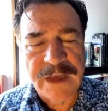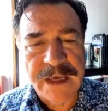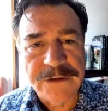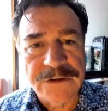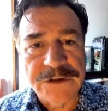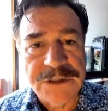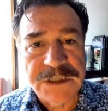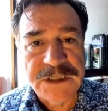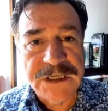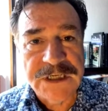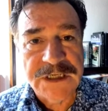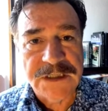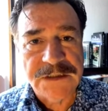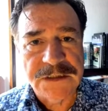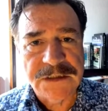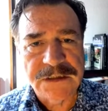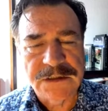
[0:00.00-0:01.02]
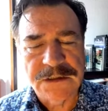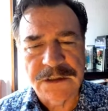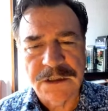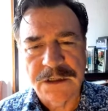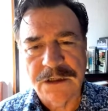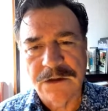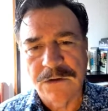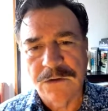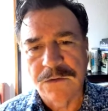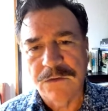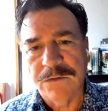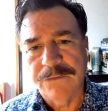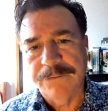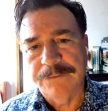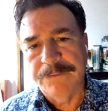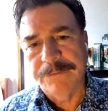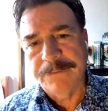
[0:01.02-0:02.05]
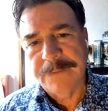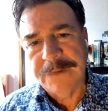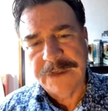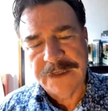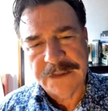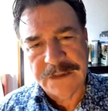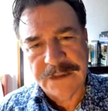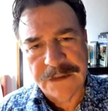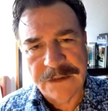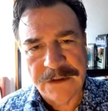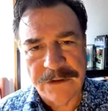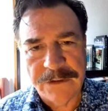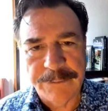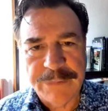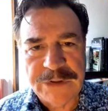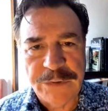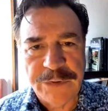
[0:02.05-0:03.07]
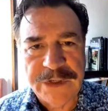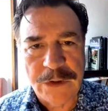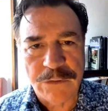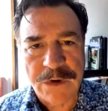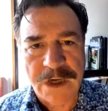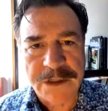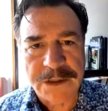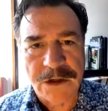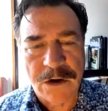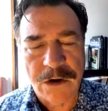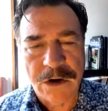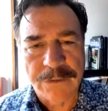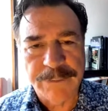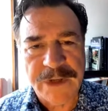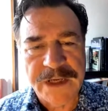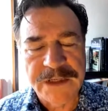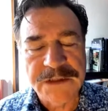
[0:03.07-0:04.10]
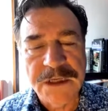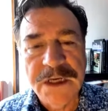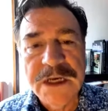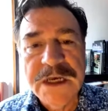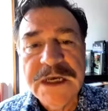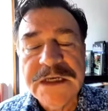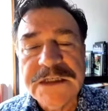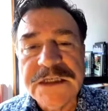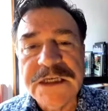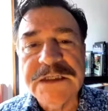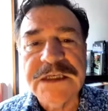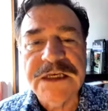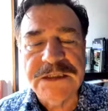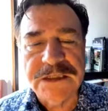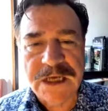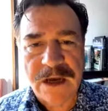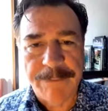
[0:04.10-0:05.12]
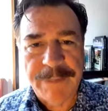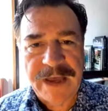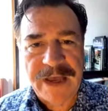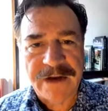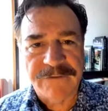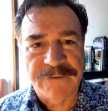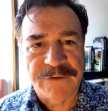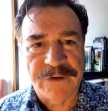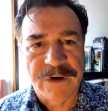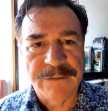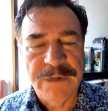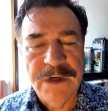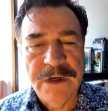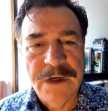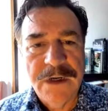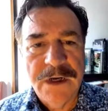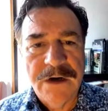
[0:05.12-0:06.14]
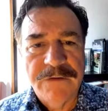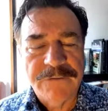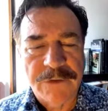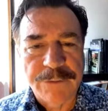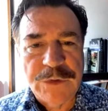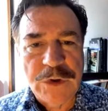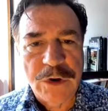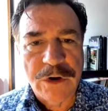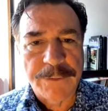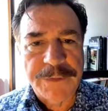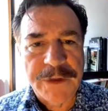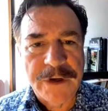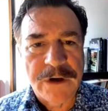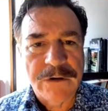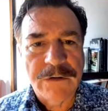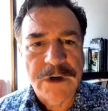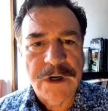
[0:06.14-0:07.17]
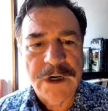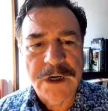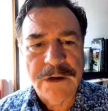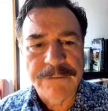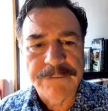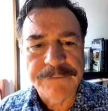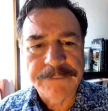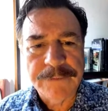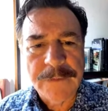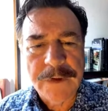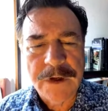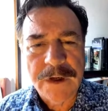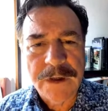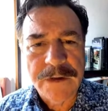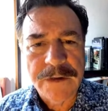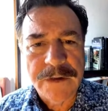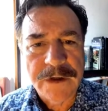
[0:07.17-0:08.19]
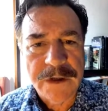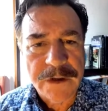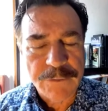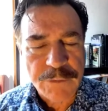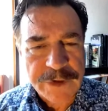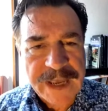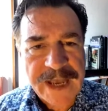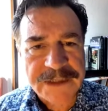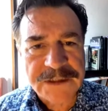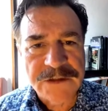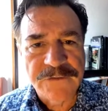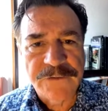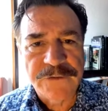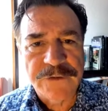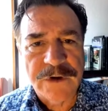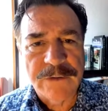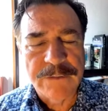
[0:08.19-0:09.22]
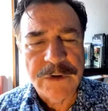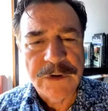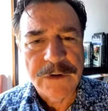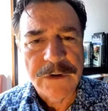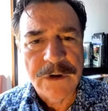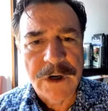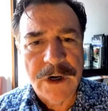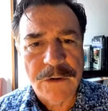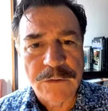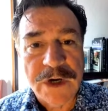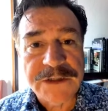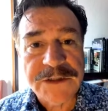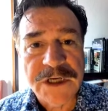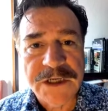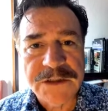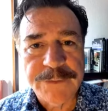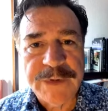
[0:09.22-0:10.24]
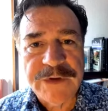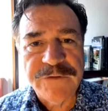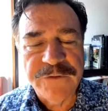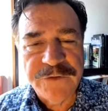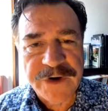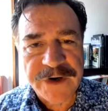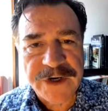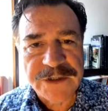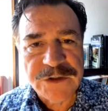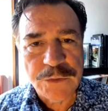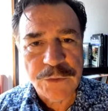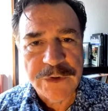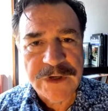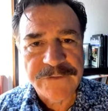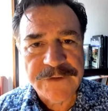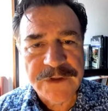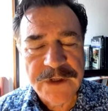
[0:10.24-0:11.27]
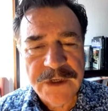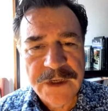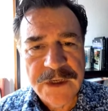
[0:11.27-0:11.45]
energy needs? So they're between a rock and a hard place. Since he's come back from Europe, though, the reaction from Russia has been very swift,